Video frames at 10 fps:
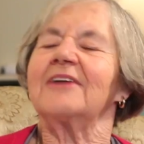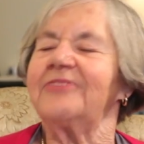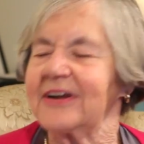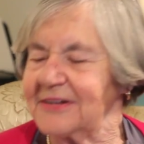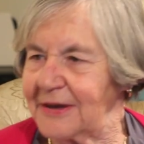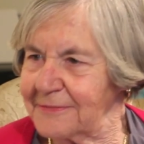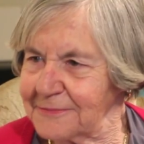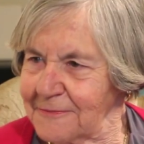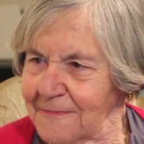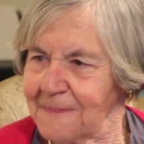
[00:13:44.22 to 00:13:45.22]
taverna.
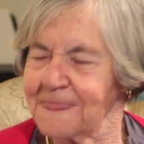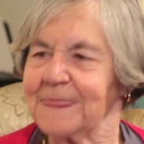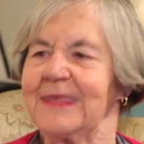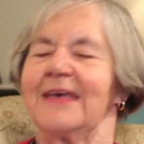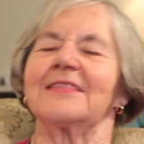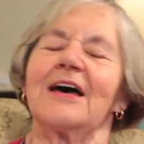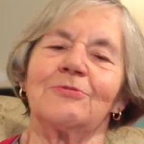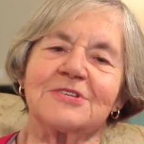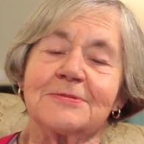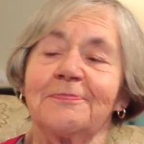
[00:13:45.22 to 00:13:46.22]
Okay. Yeah, that
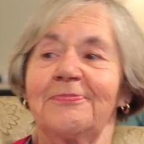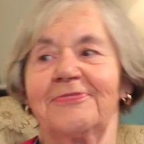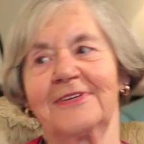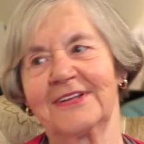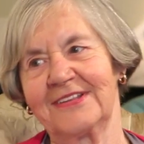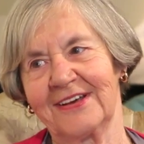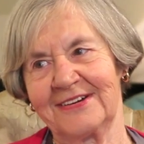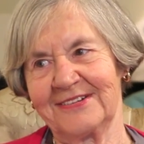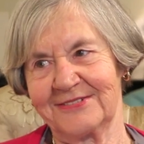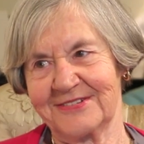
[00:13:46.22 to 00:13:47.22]
was
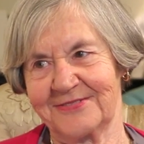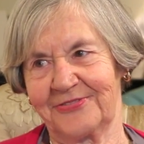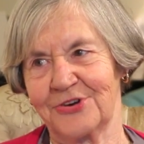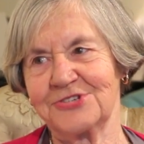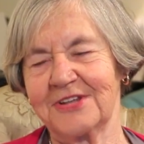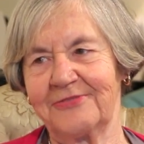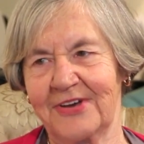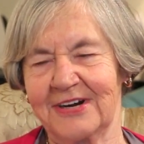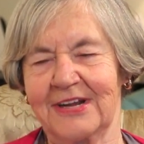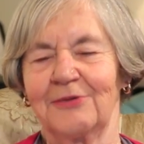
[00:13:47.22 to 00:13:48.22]
done. Uh, first
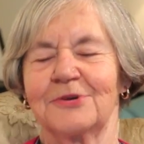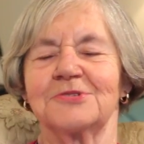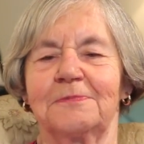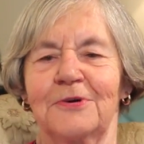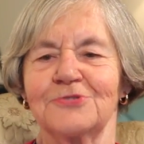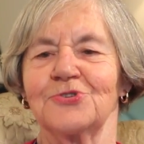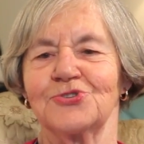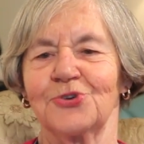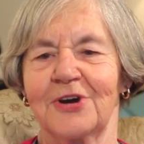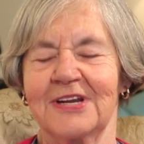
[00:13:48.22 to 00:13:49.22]
taverna was supposed to
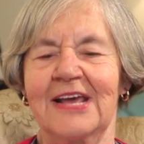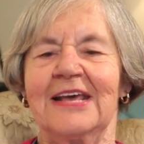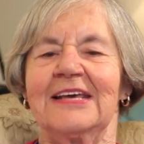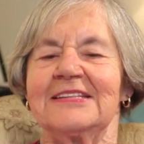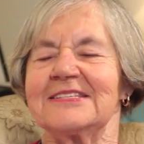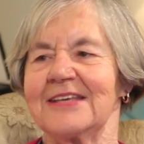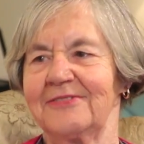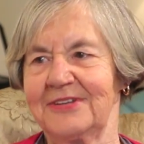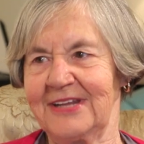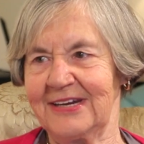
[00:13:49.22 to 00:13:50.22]
start in
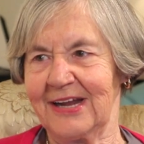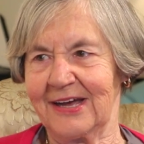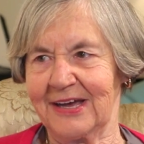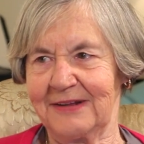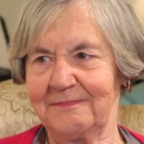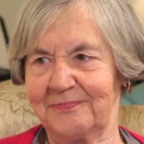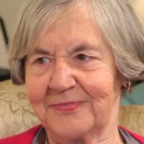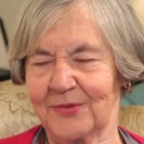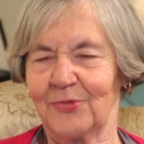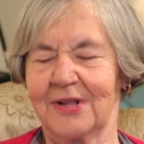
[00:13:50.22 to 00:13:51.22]
79,
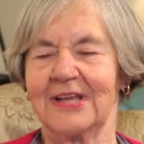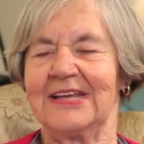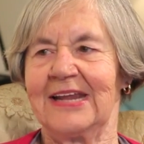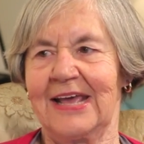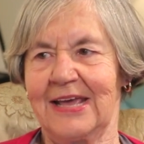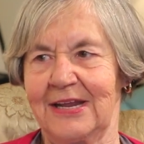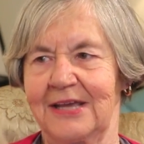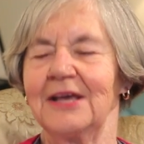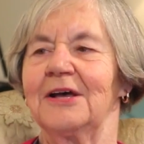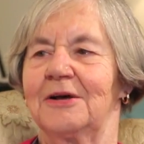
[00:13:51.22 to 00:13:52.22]
well, in
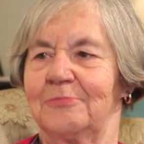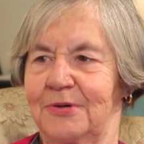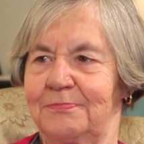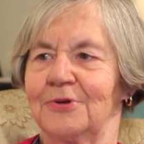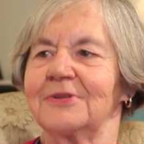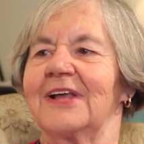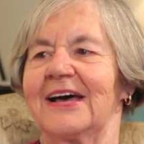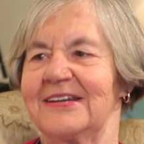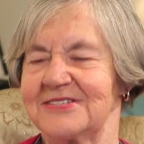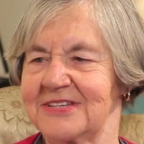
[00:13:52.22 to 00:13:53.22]
80, but Bill
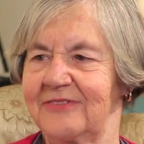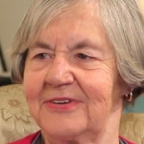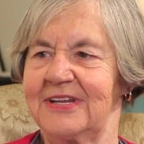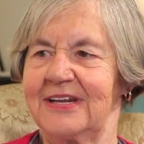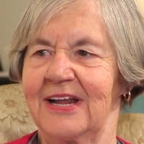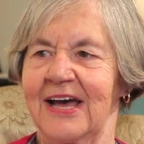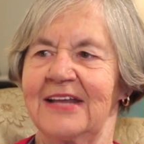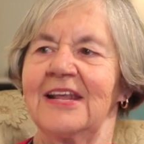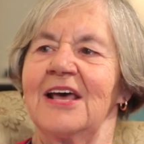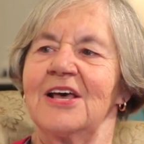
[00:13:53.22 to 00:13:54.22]
died in
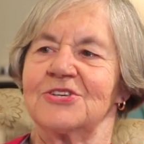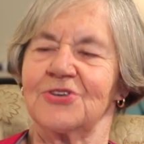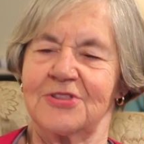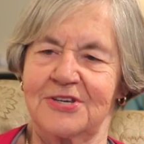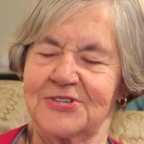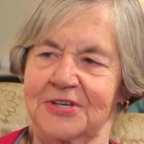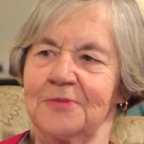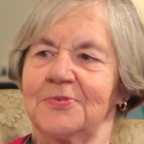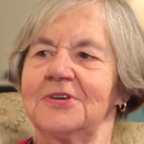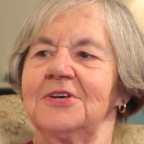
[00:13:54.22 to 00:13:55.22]
79. So they
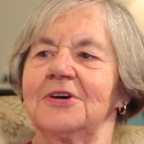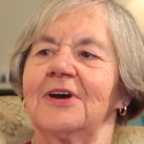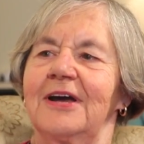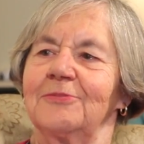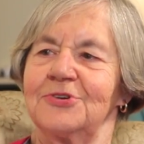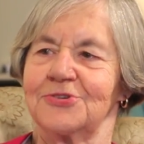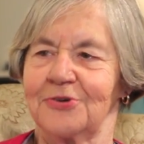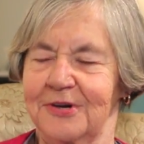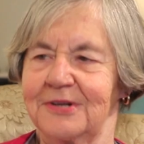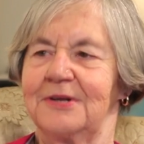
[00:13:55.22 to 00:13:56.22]
skipped a year and we
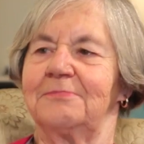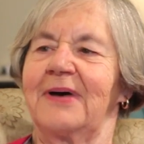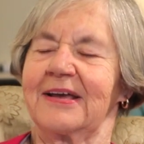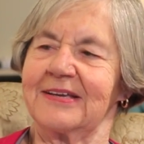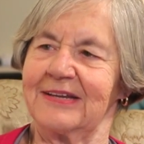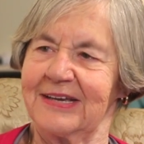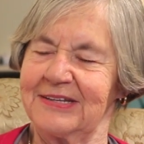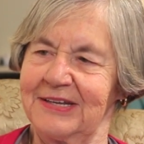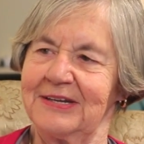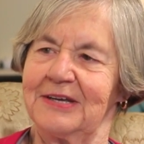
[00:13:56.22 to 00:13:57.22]
started it back in
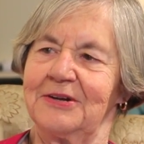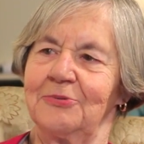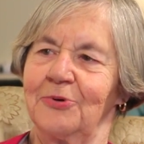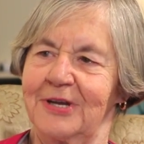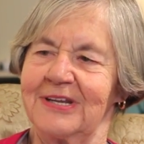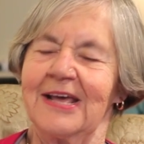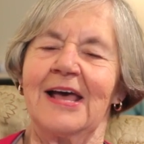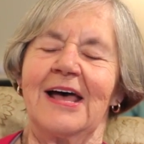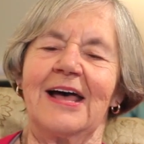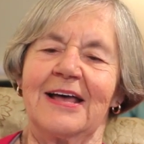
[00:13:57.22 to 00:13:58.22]
1981.
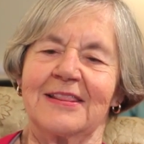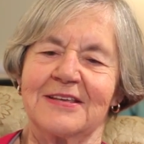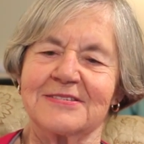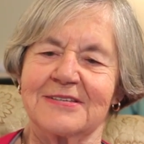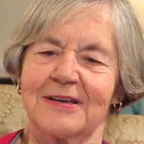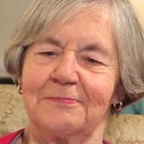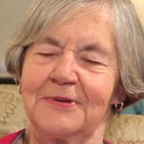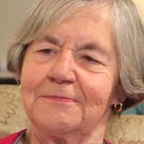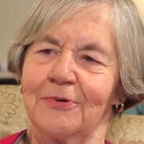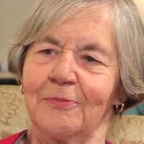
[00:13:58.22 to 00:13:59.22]
And this uh,
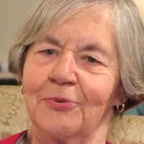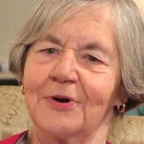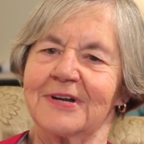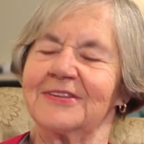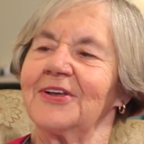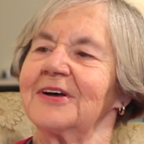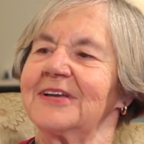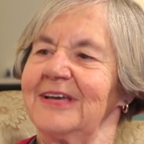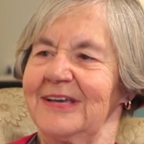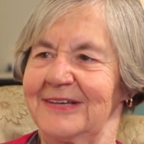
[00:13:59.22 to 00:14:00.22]
people brought a
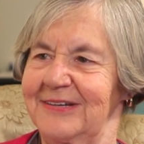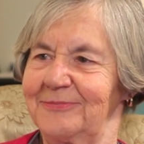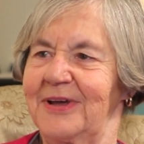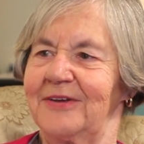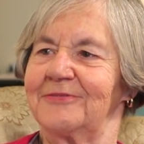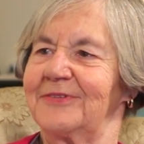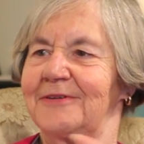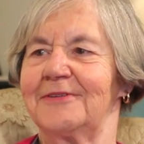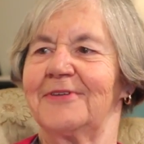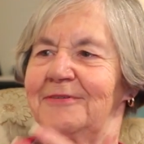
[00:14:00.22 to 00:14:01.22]
donkey in, made it
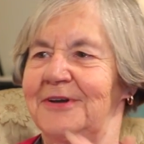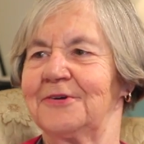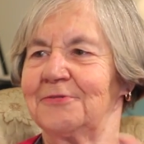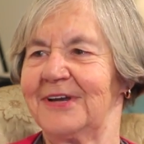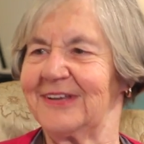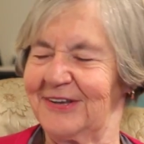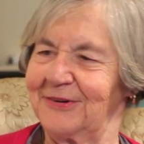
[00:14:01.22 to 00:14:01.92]
very, very Greek